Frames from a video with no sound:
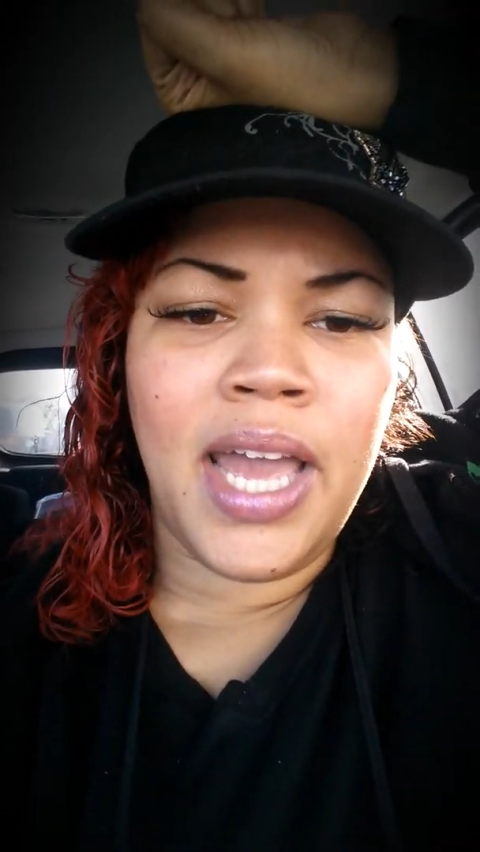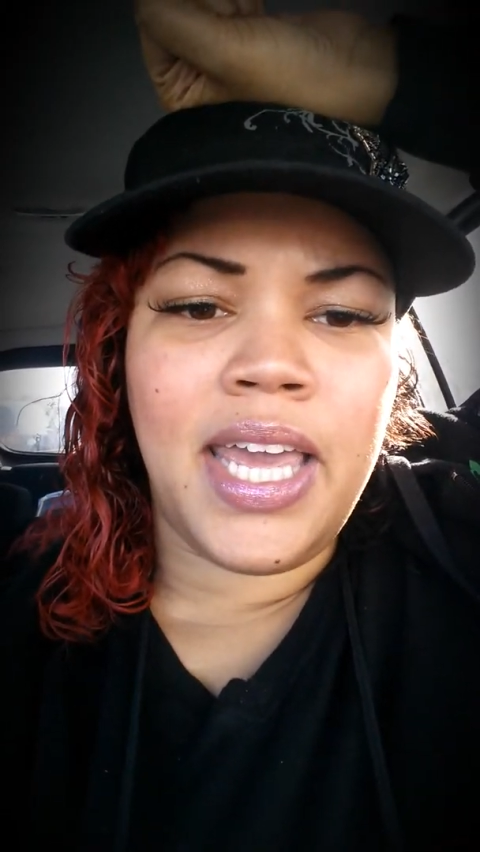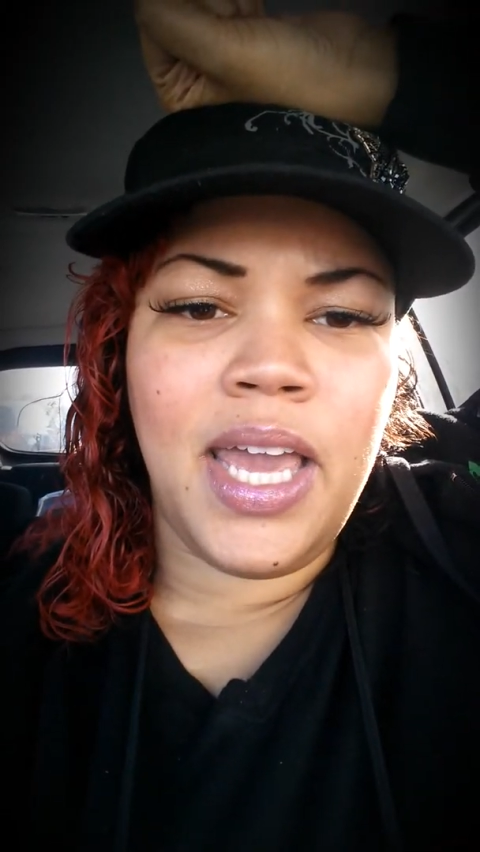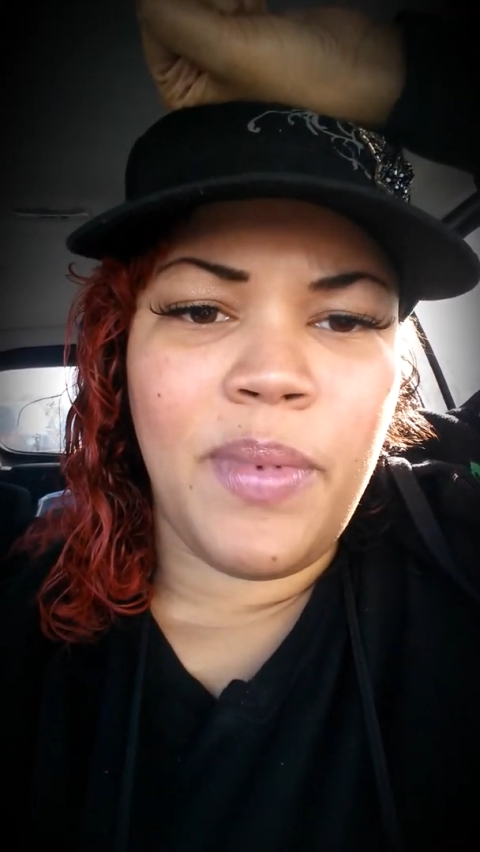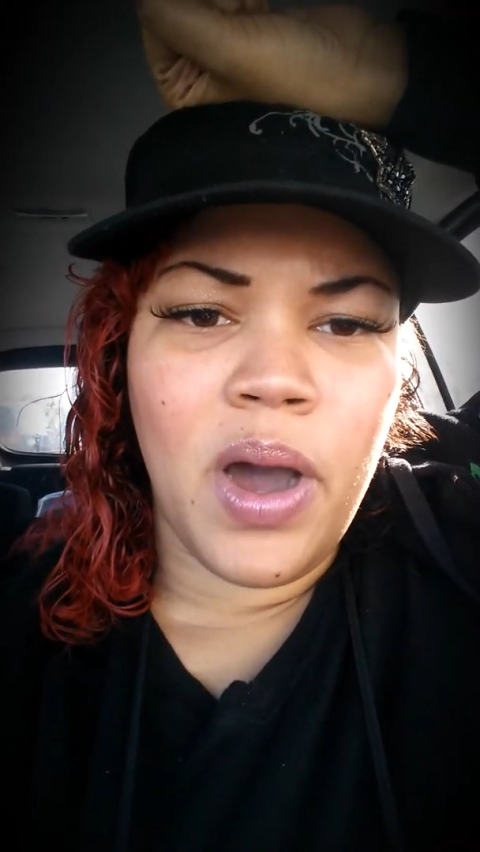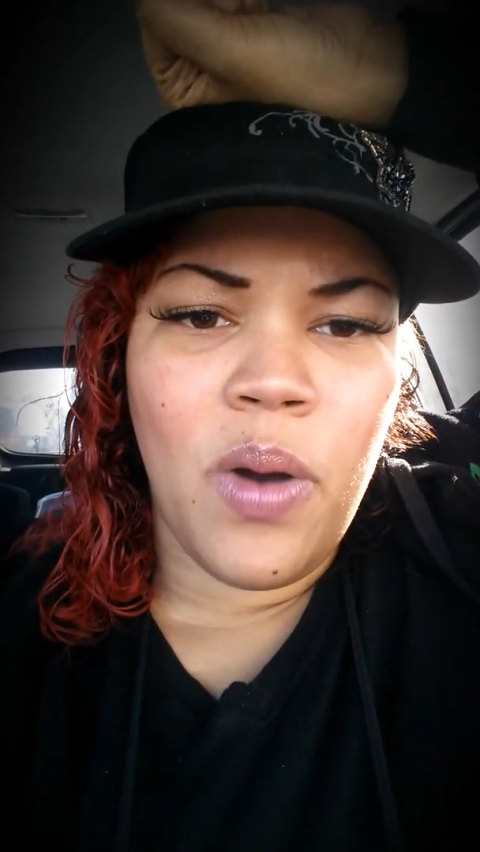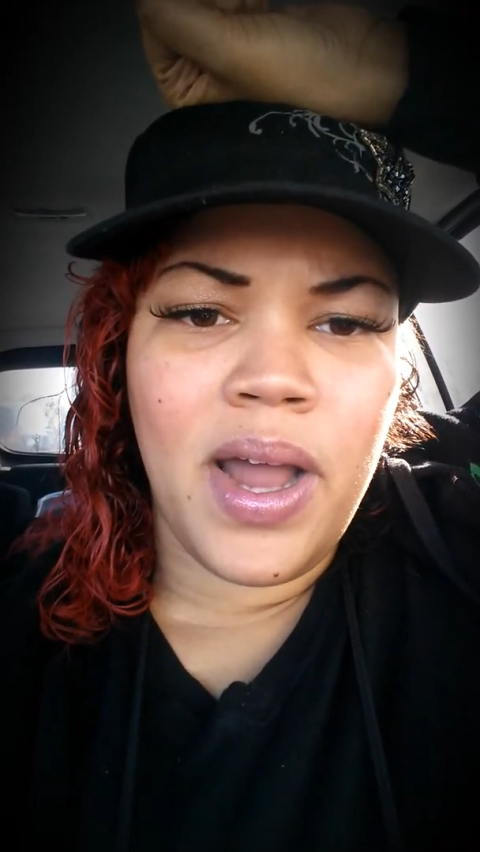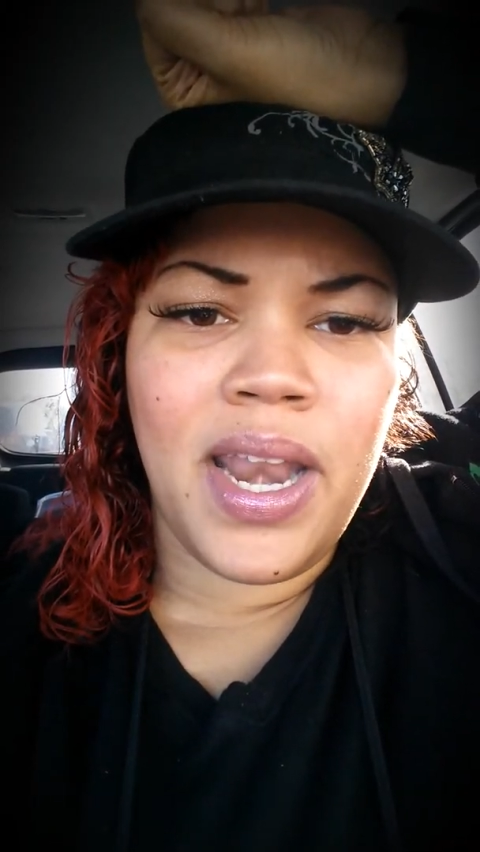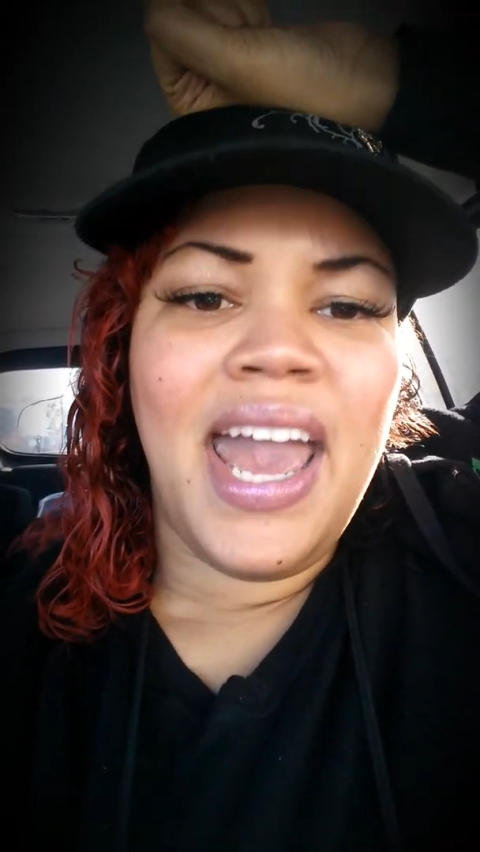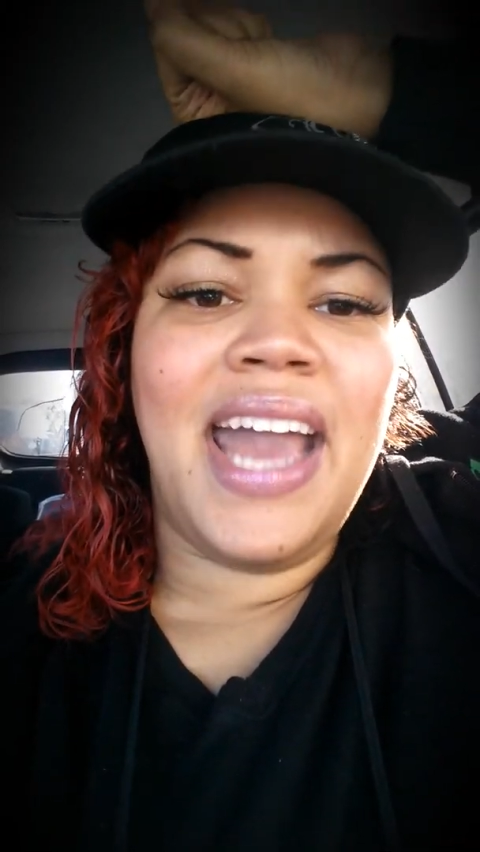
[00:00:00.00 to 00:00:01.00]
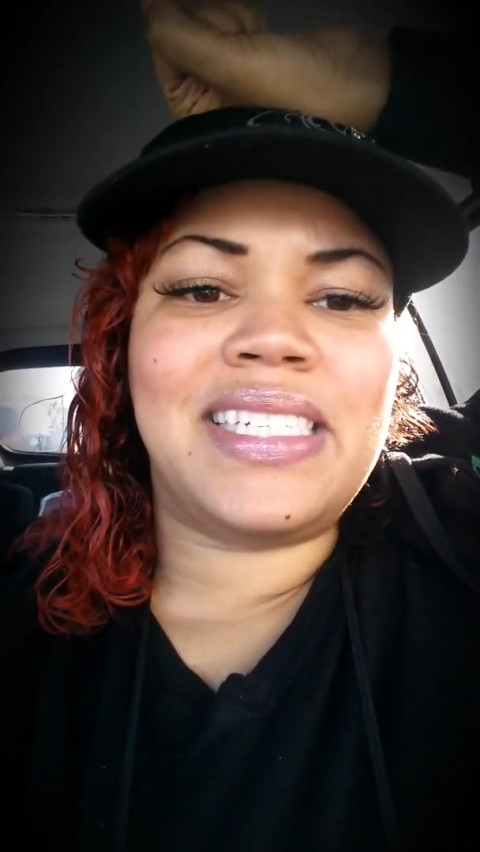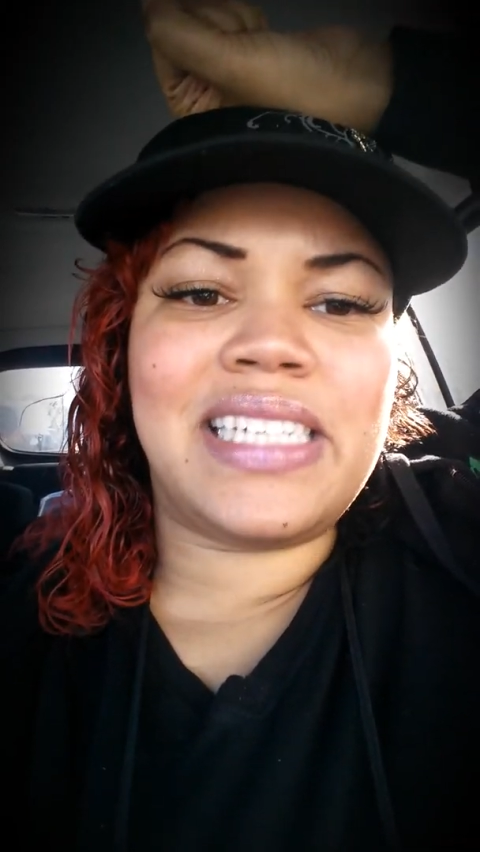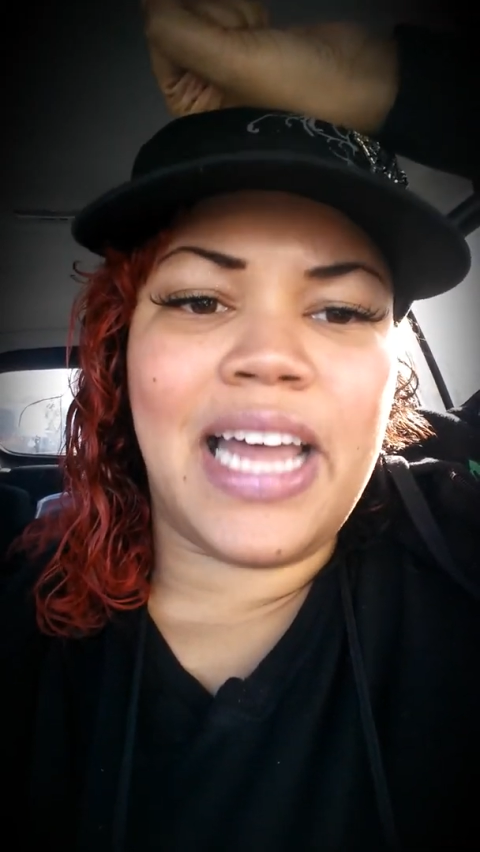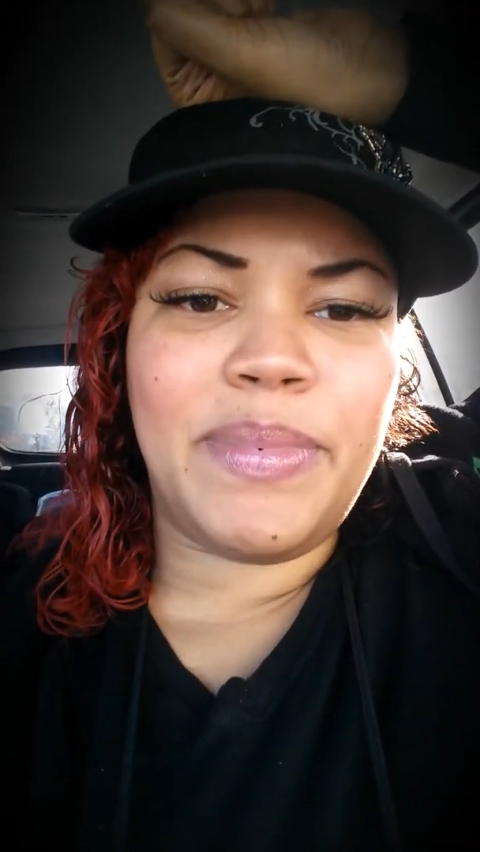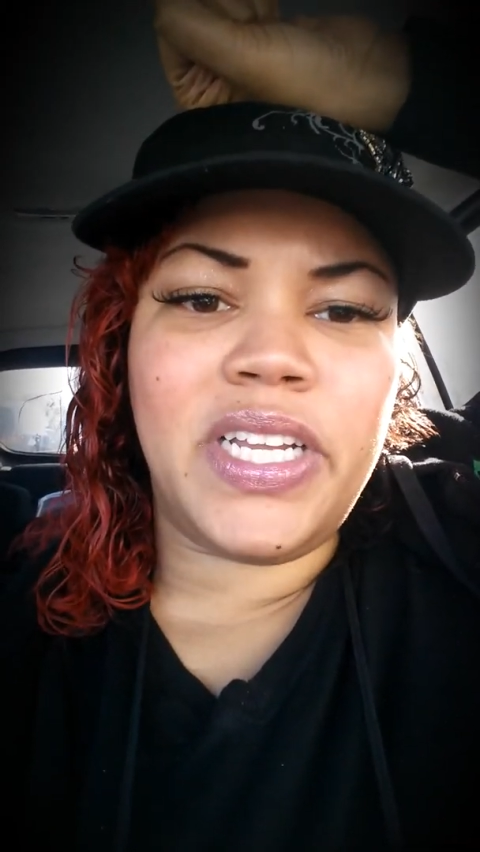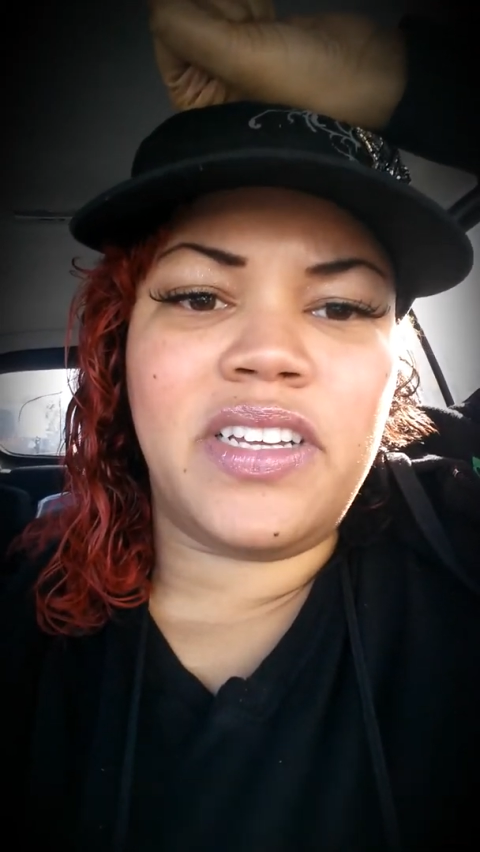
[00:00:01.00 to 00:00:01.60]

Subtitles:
keep going and slap the